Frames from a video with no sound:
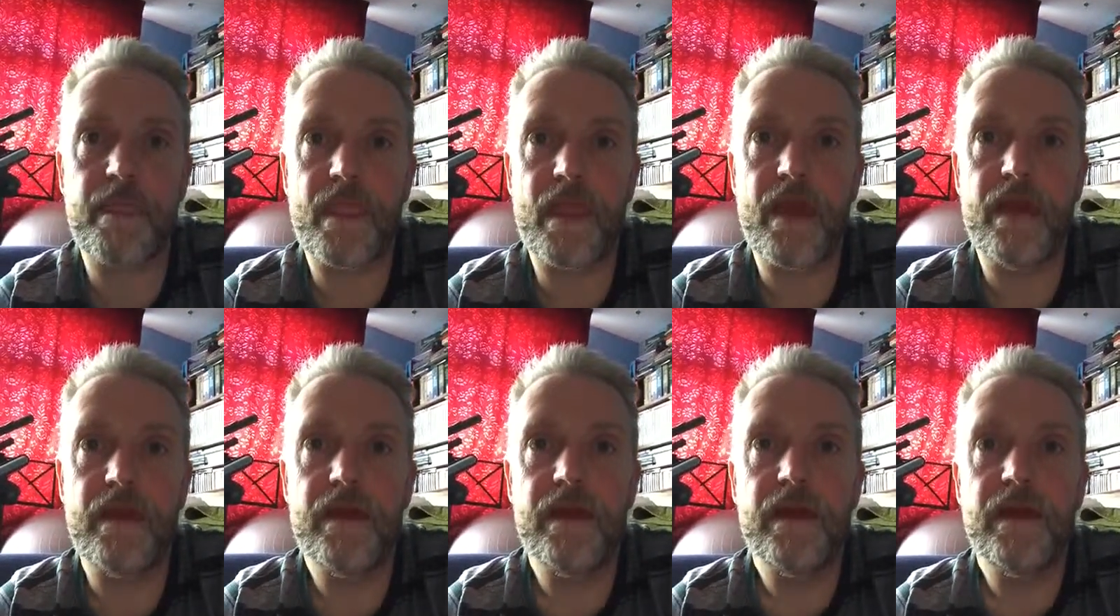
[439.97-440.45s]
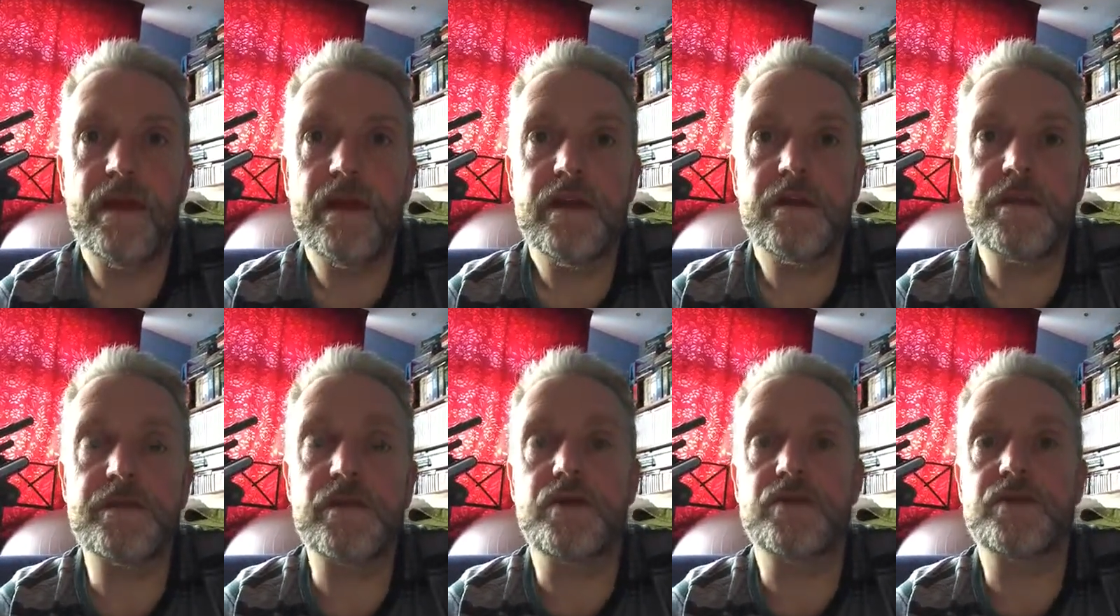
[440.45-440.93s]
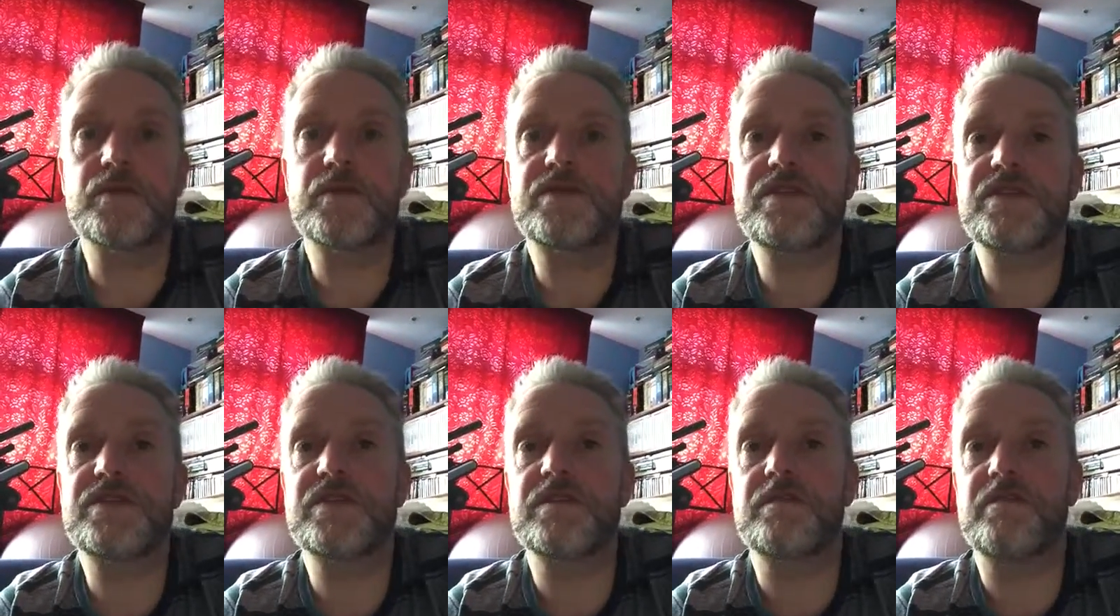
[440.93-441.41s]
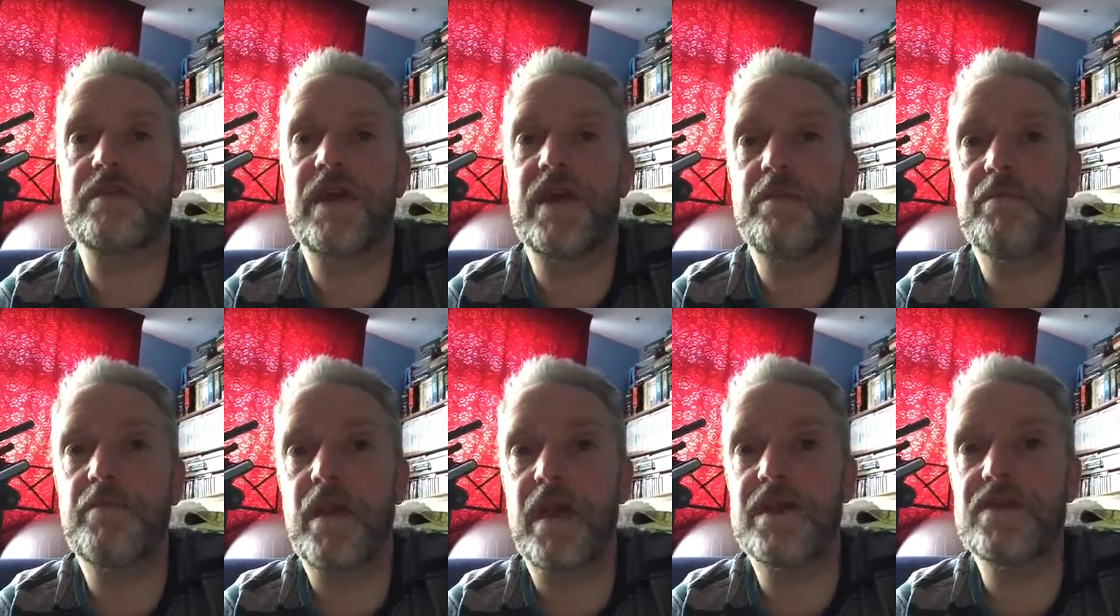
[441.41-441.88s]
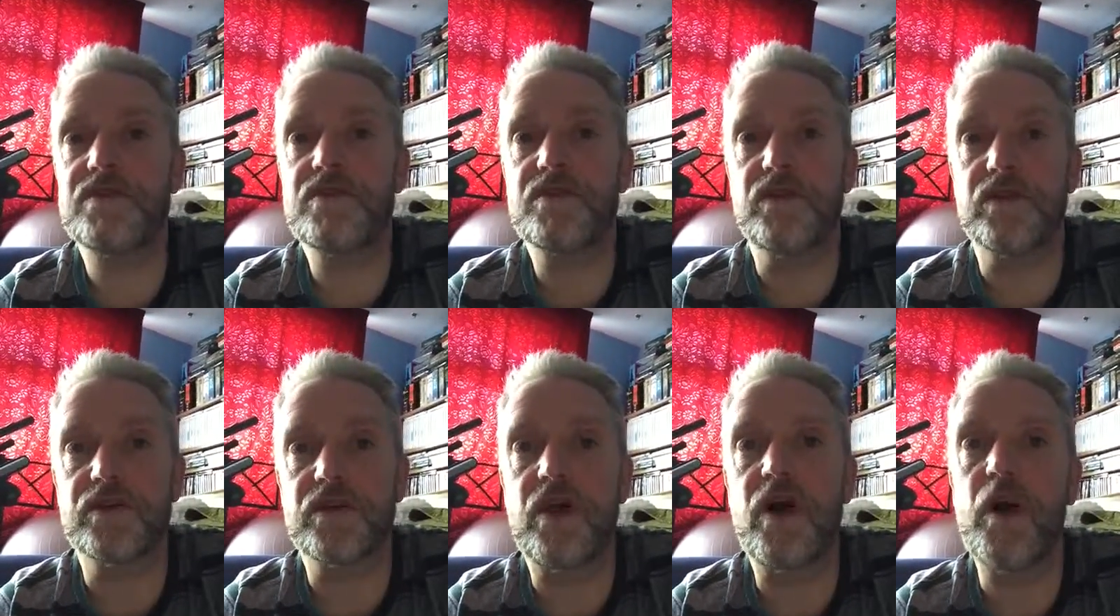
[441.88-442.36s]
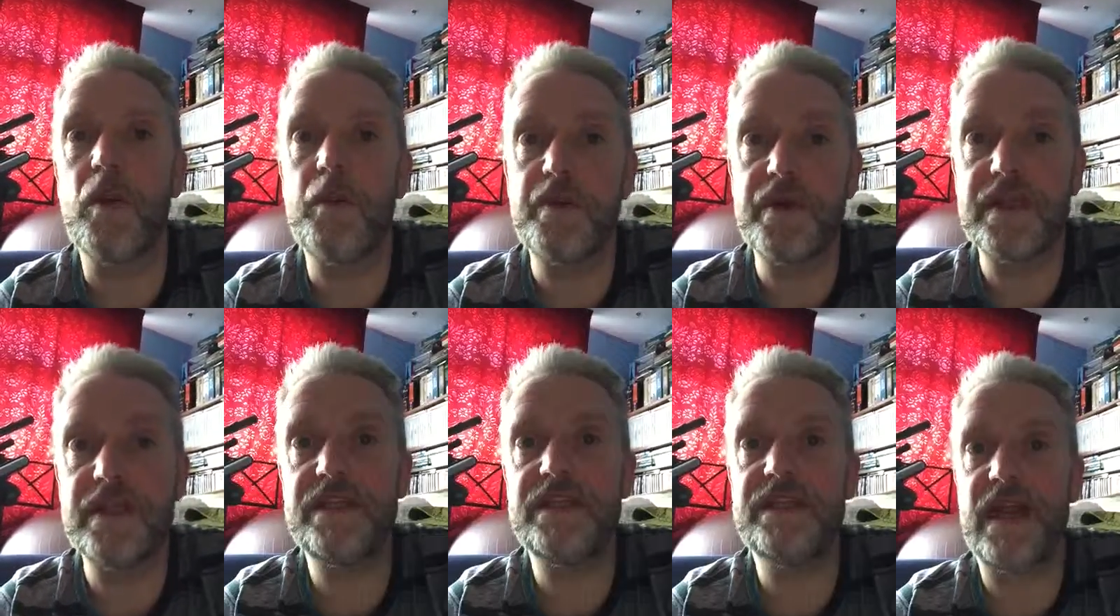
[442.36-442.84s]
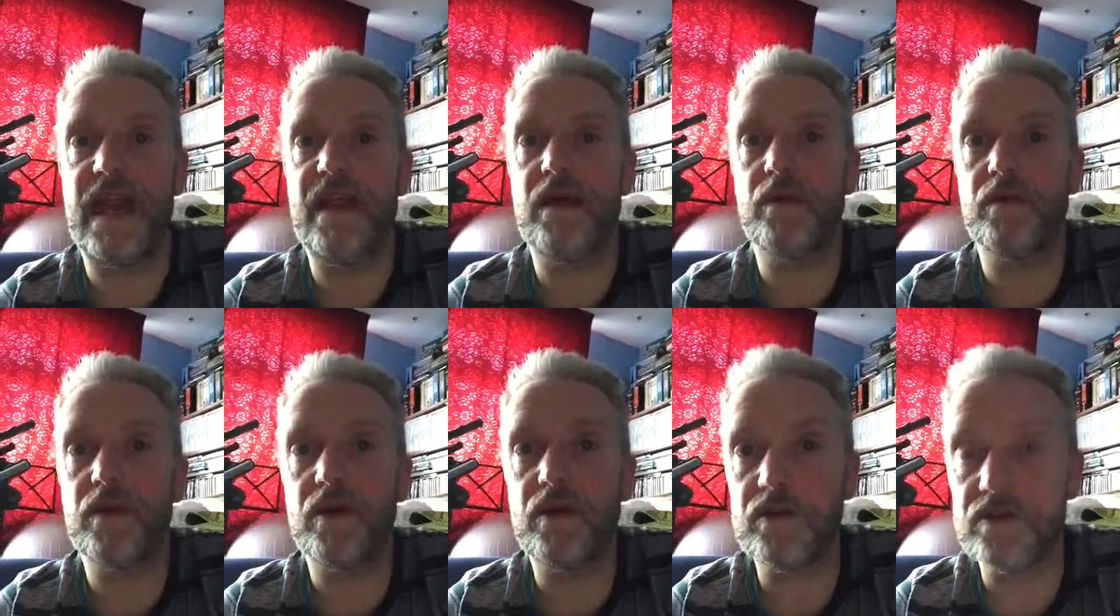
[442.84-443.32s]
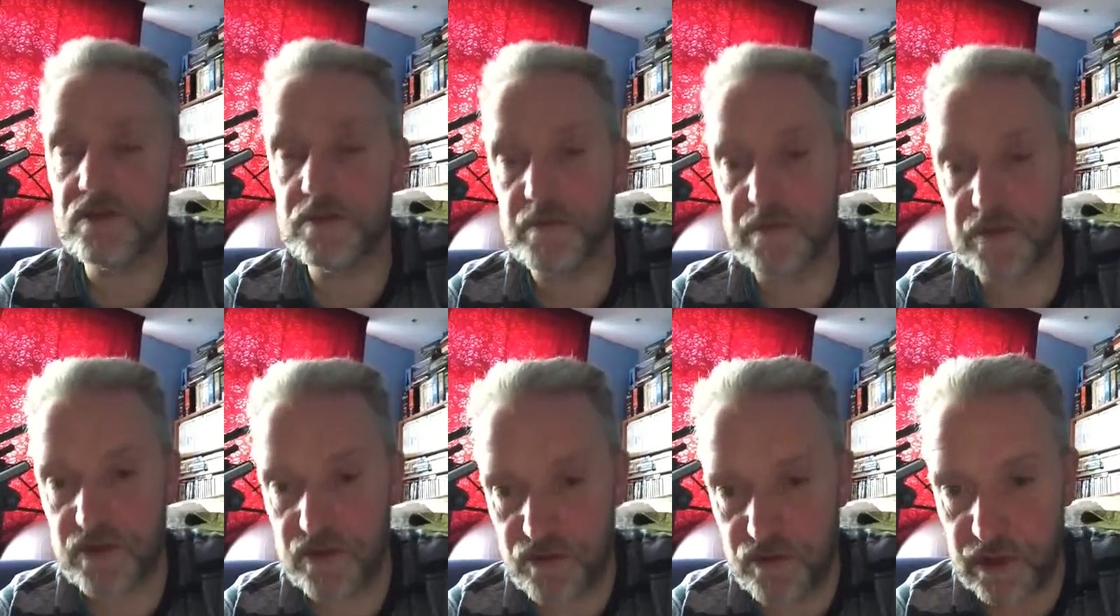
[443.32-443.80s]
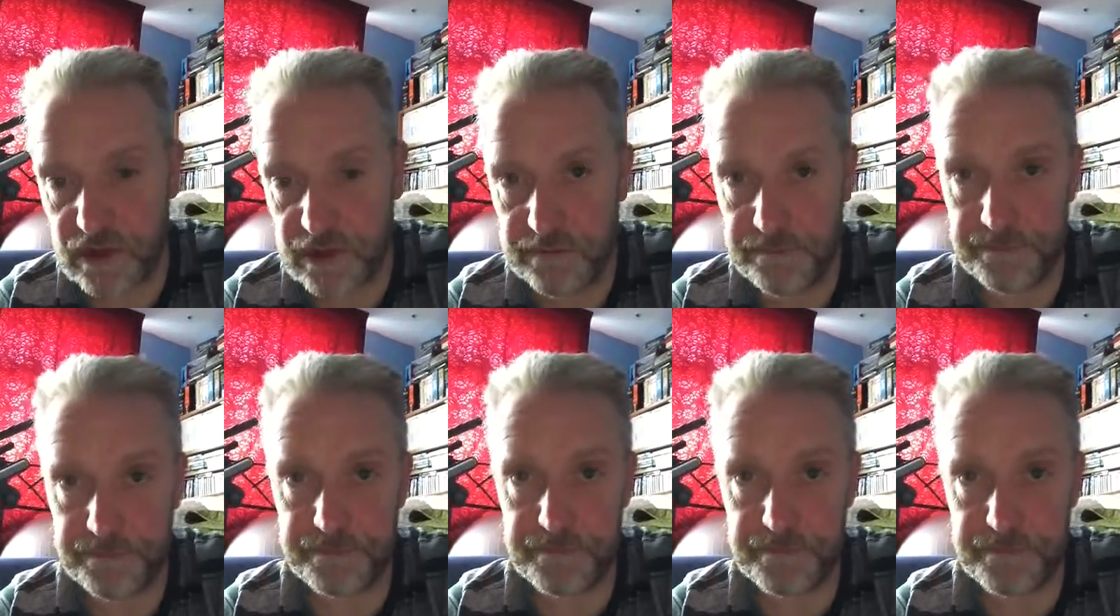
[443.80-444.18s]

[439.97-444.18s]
There was also a system in place called up and down husbandry,